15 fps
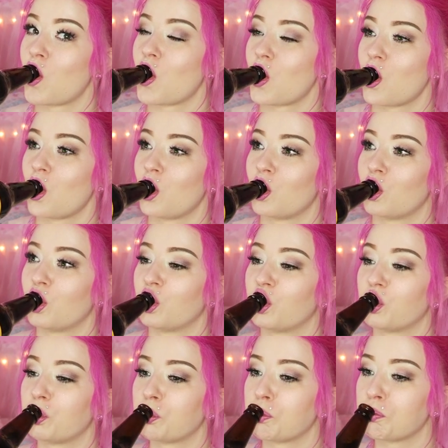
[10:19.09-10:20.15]

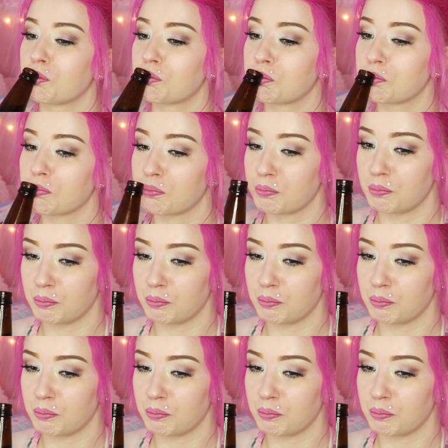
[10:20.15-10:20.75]
Nobody speaks.